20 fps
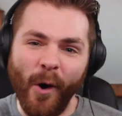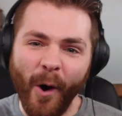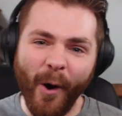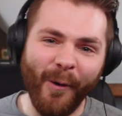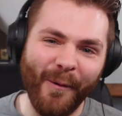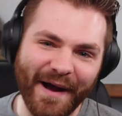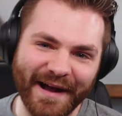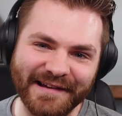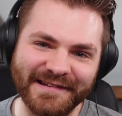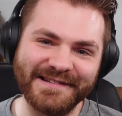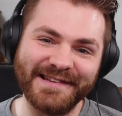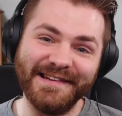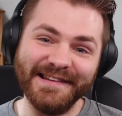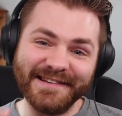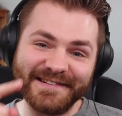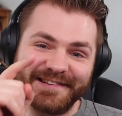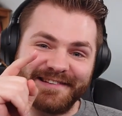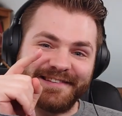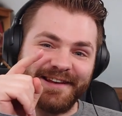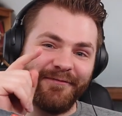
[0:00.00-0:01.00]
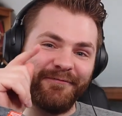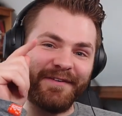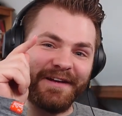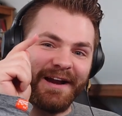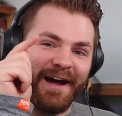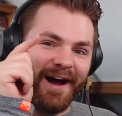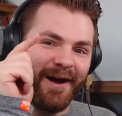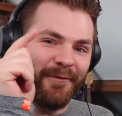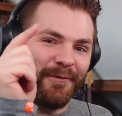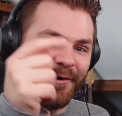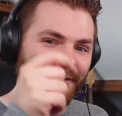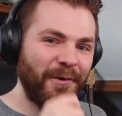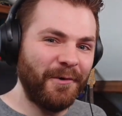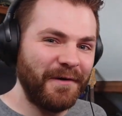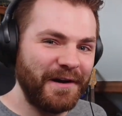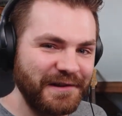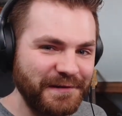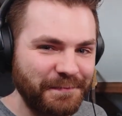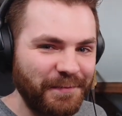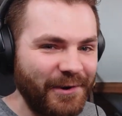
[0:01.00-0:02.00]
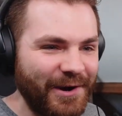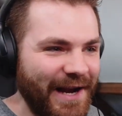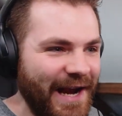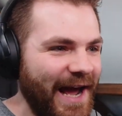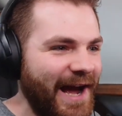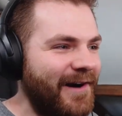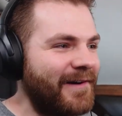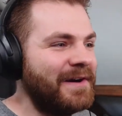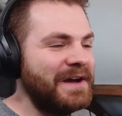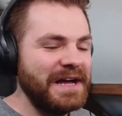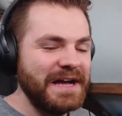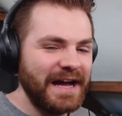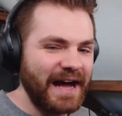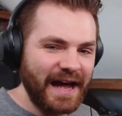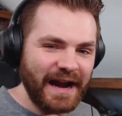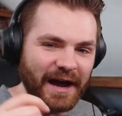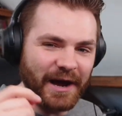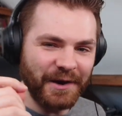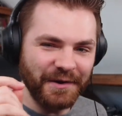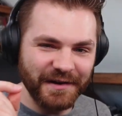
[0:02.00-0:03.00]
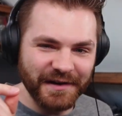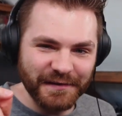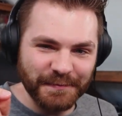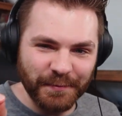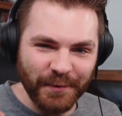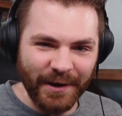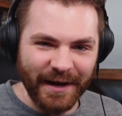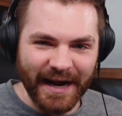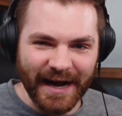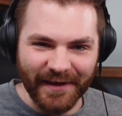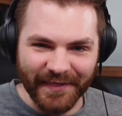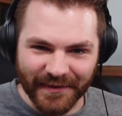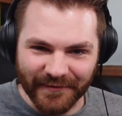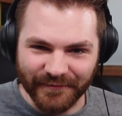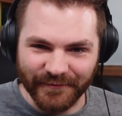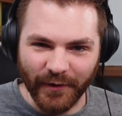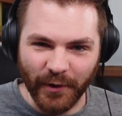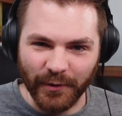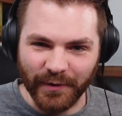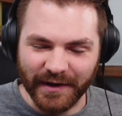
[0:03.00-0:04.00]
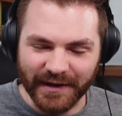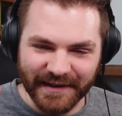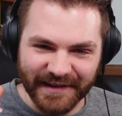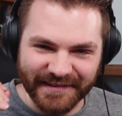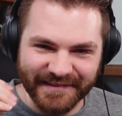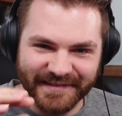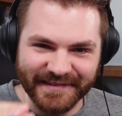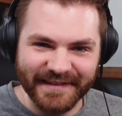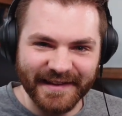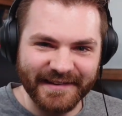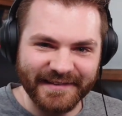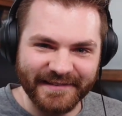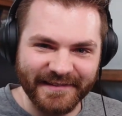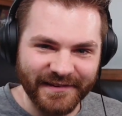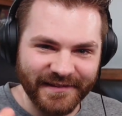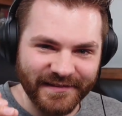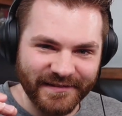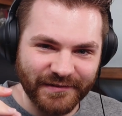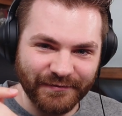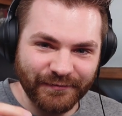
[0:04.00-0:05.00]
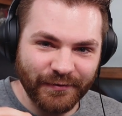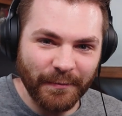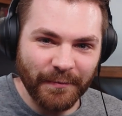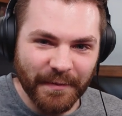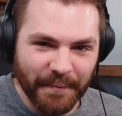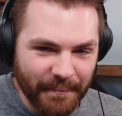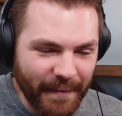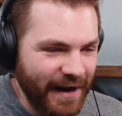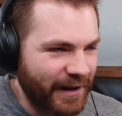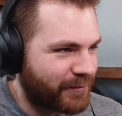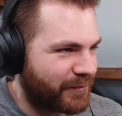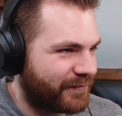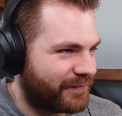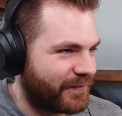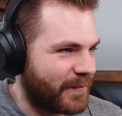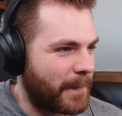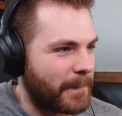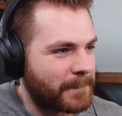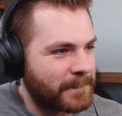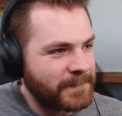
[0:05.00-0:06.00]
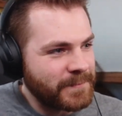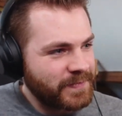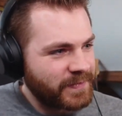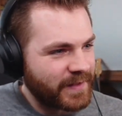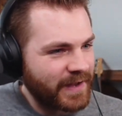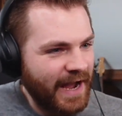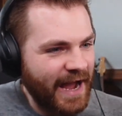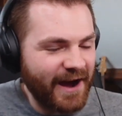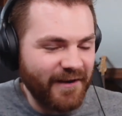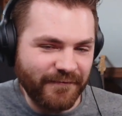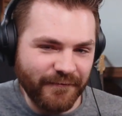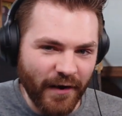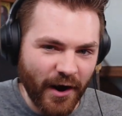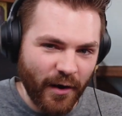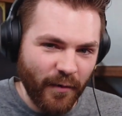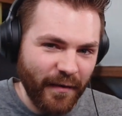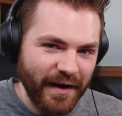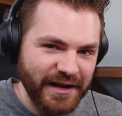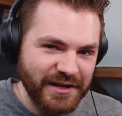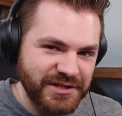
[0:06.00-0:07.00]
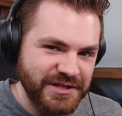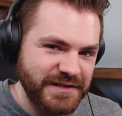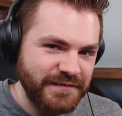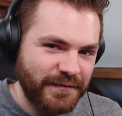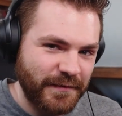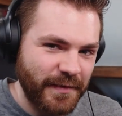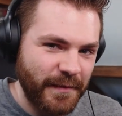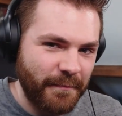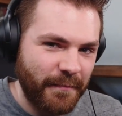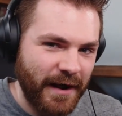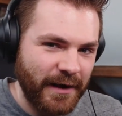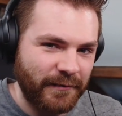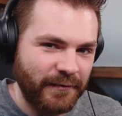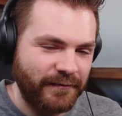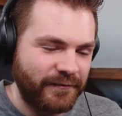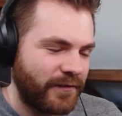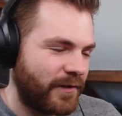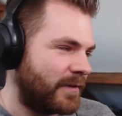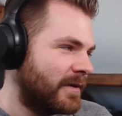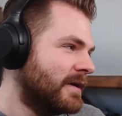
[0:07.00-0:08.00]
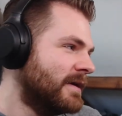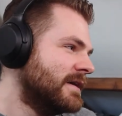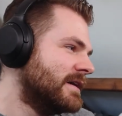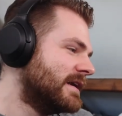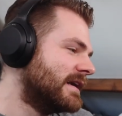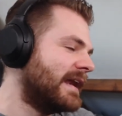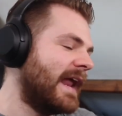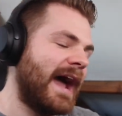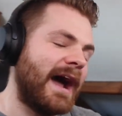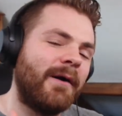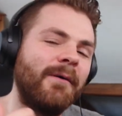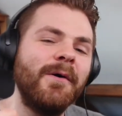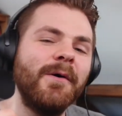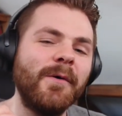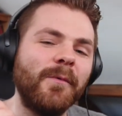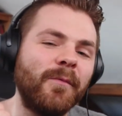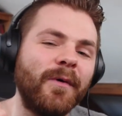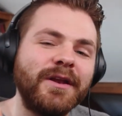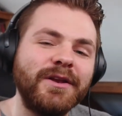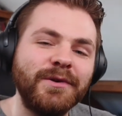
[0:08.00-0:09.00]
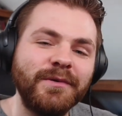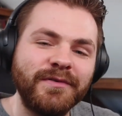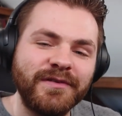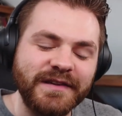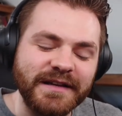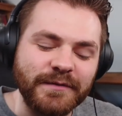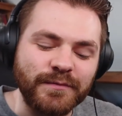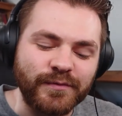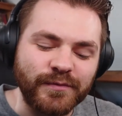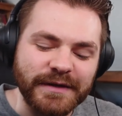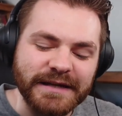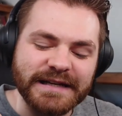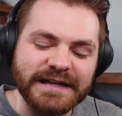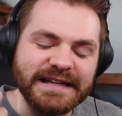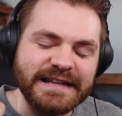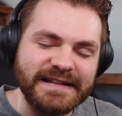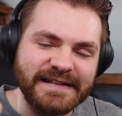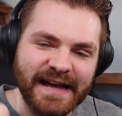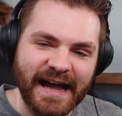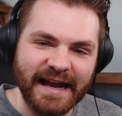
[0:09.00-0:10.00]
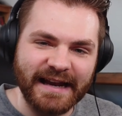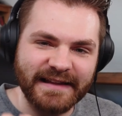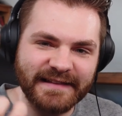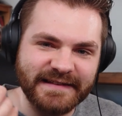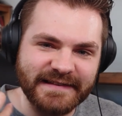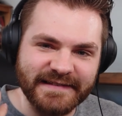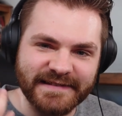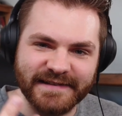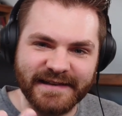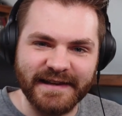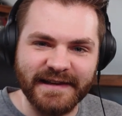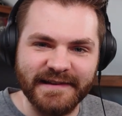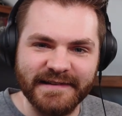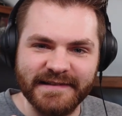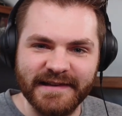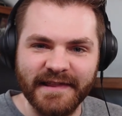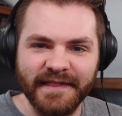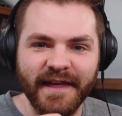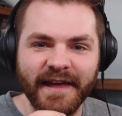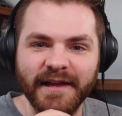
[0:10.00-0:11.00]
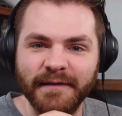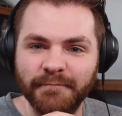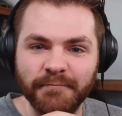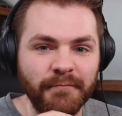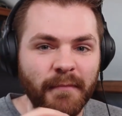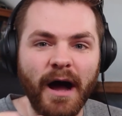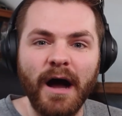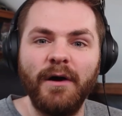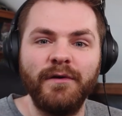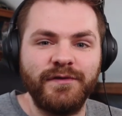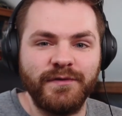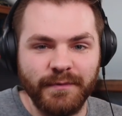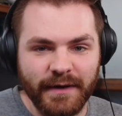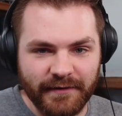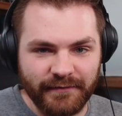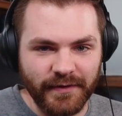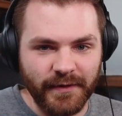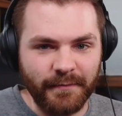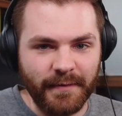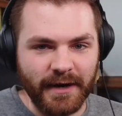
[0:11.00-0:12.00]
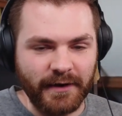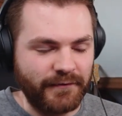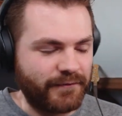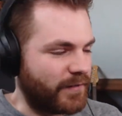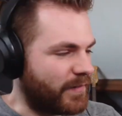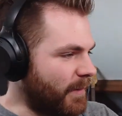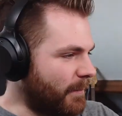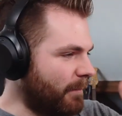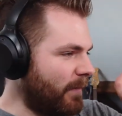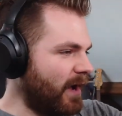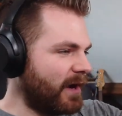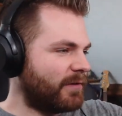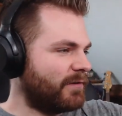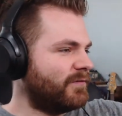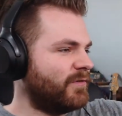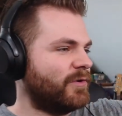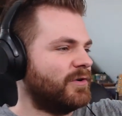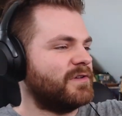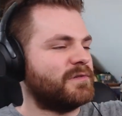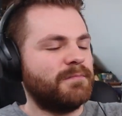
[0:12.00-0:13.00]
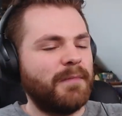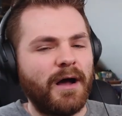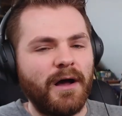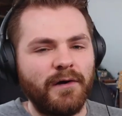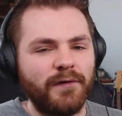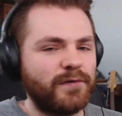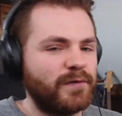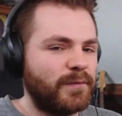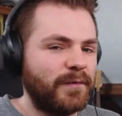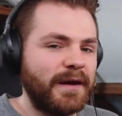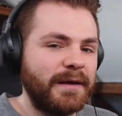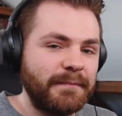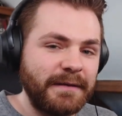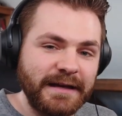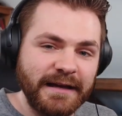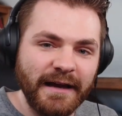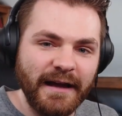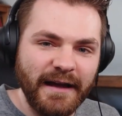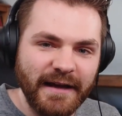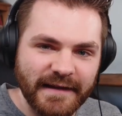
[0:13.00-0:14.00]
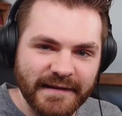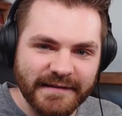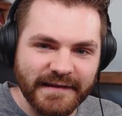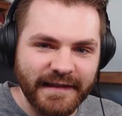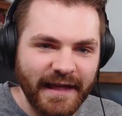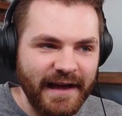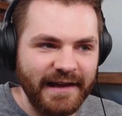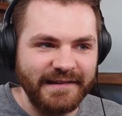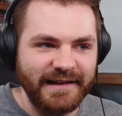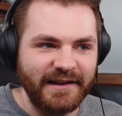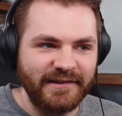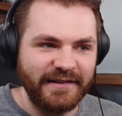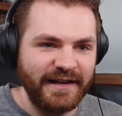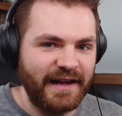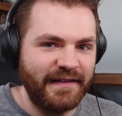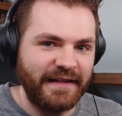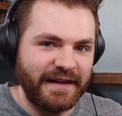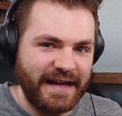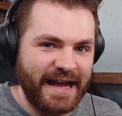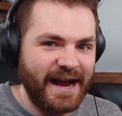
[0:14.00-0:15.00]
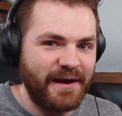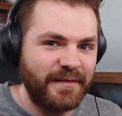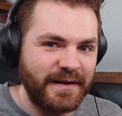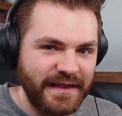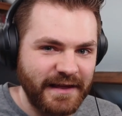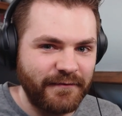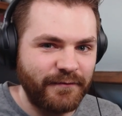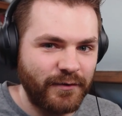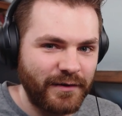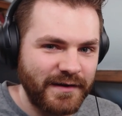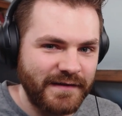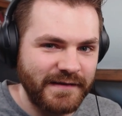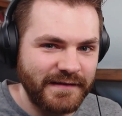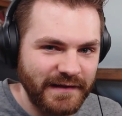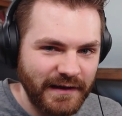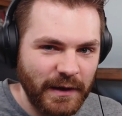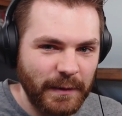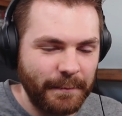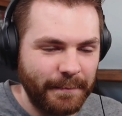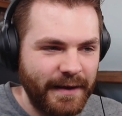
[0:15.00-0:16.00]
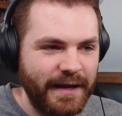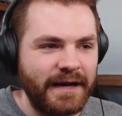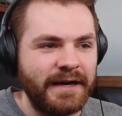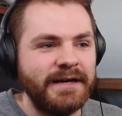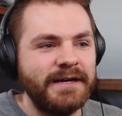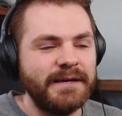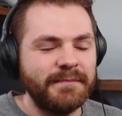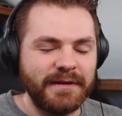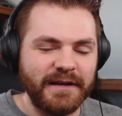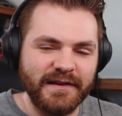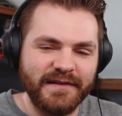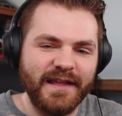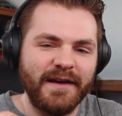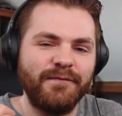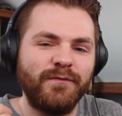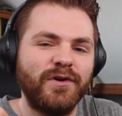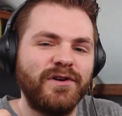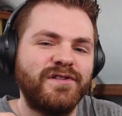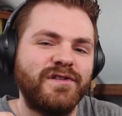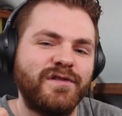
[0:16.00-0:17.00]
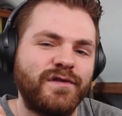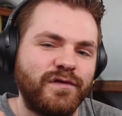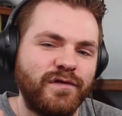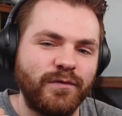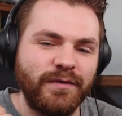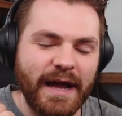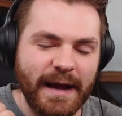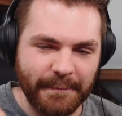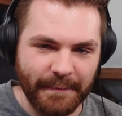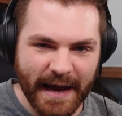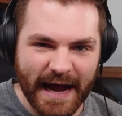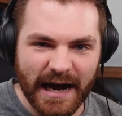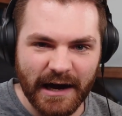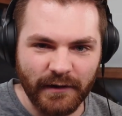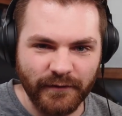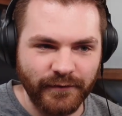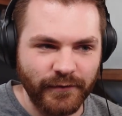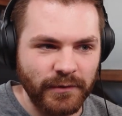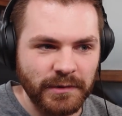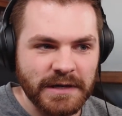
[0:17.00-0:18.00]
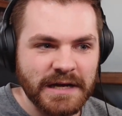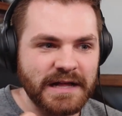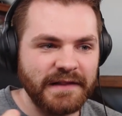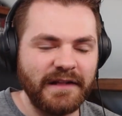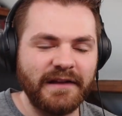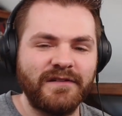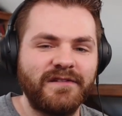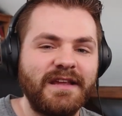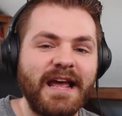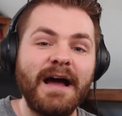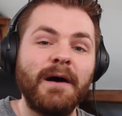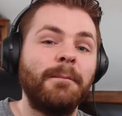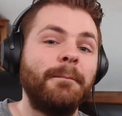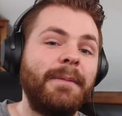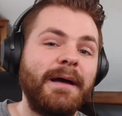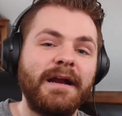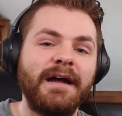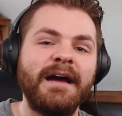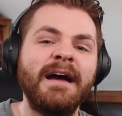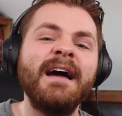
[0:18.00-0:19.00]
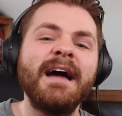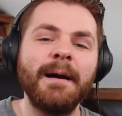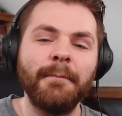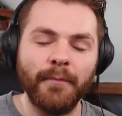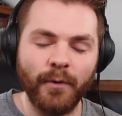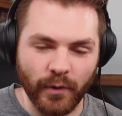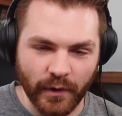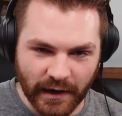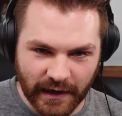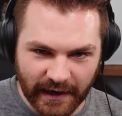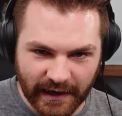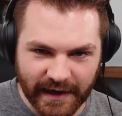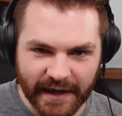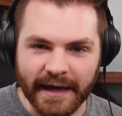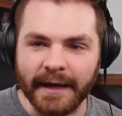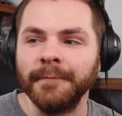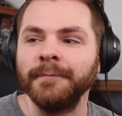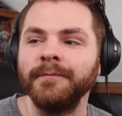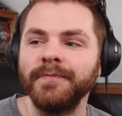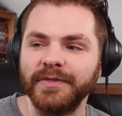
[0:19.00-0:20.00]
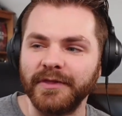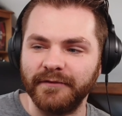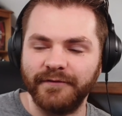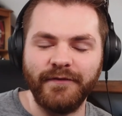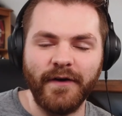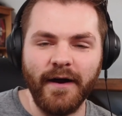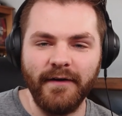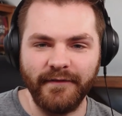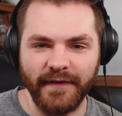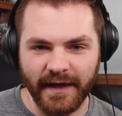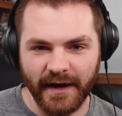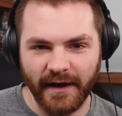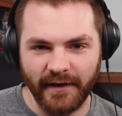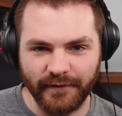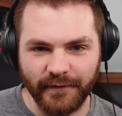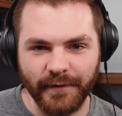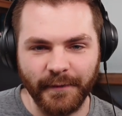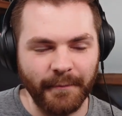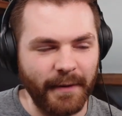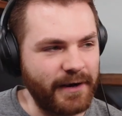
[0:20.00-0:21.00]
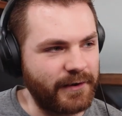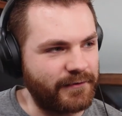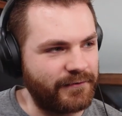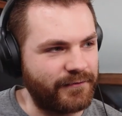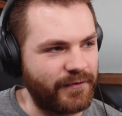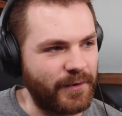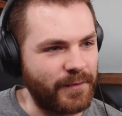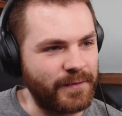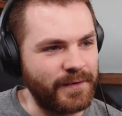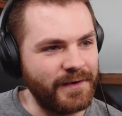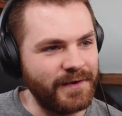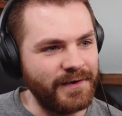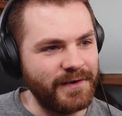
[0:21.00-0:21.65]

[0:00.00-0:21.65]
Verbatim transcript: Always. This is something I will always point out. And I always point out the vocalist's distance from the microphone. How far away is she from the microphone? Now, when you see really talented singers, they're miles away from the microphone. The microphone is miles away because that is actually how they carry their voices a lot better. Because their voices are so damn powerful, they sound better and more clear the further they are from the microphone.